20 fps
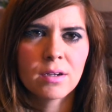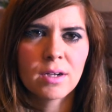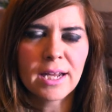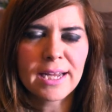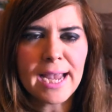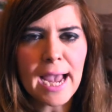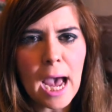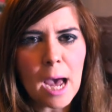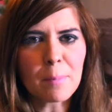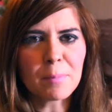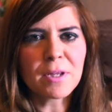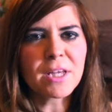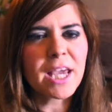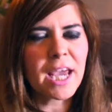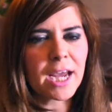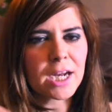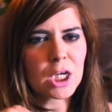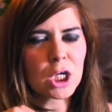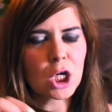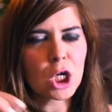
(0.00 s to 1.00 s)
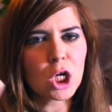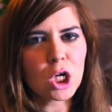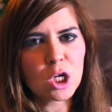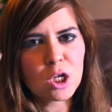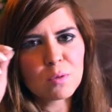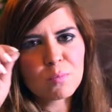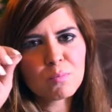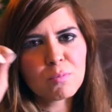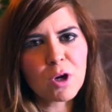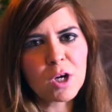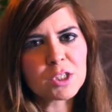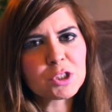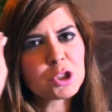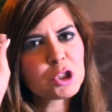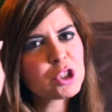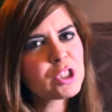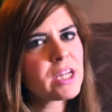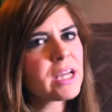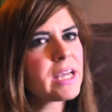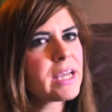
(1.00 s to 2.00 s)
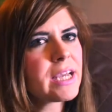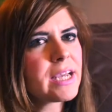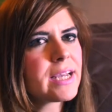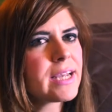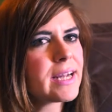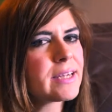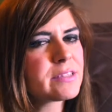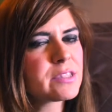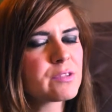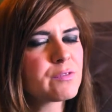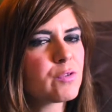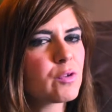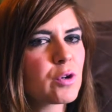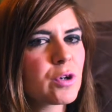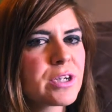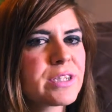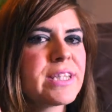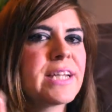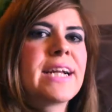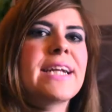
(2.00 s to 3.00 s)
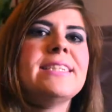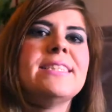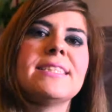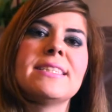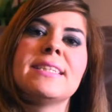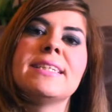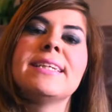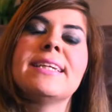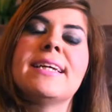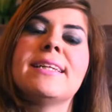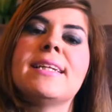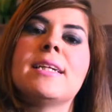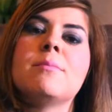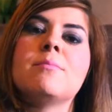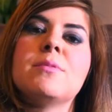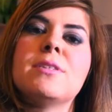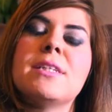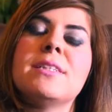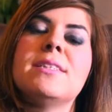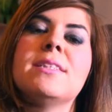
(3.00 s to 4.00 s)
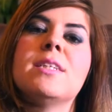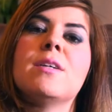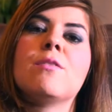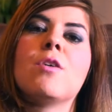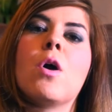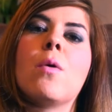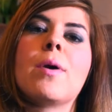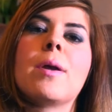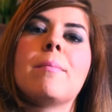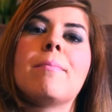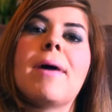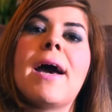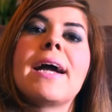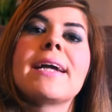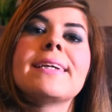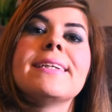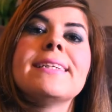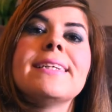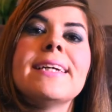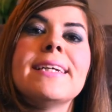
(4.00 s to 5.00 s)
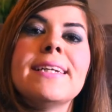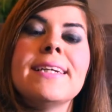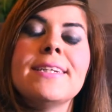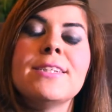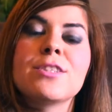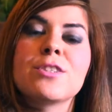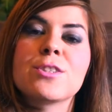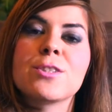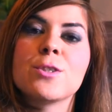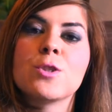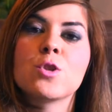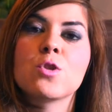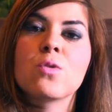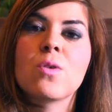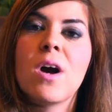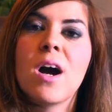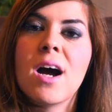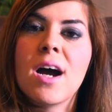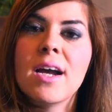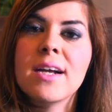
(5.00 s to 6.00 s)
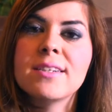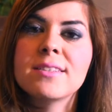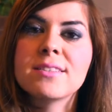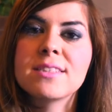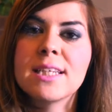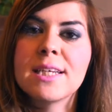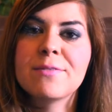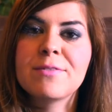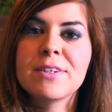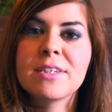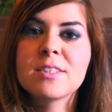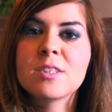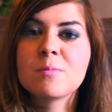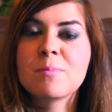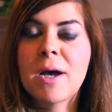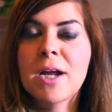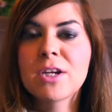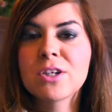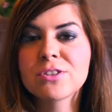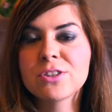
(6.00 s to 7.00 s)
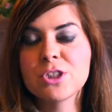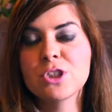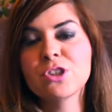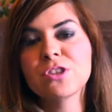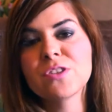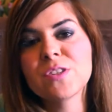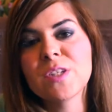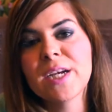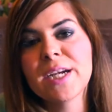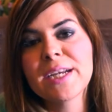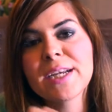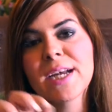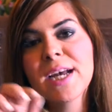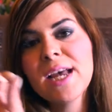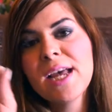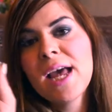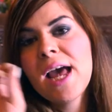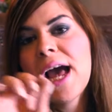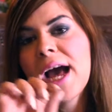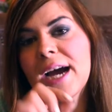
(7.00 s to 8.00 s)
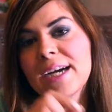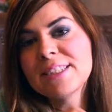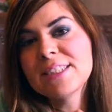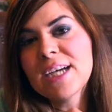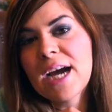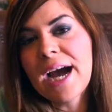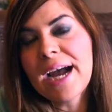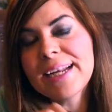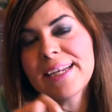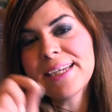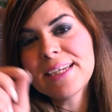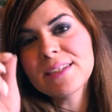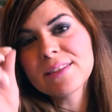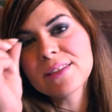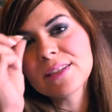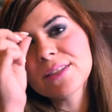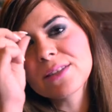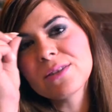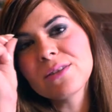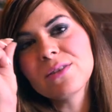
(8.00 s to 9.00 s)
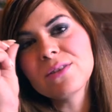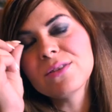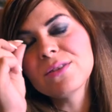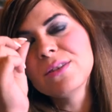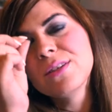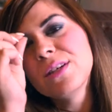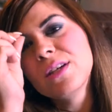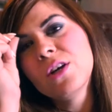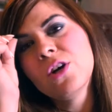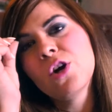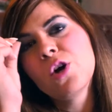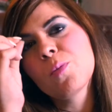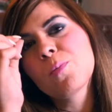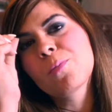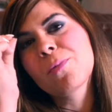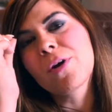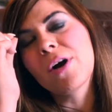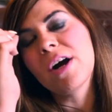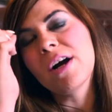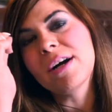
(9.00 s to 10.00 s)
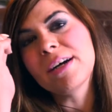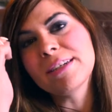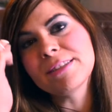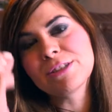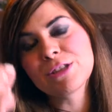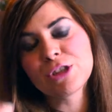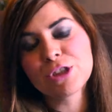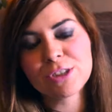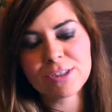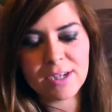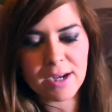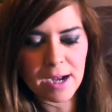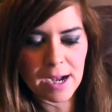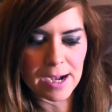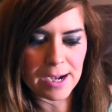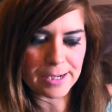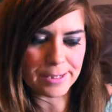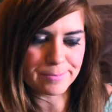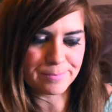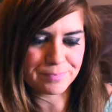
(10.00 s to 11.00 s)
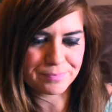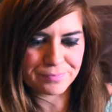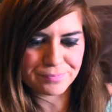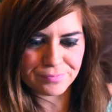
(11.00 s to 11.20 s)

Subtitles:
like applicator brush thing at Sephora that I didn't get, that I'm thinking of going back and getting just to try to see if it's better than just like a tiny little brush. I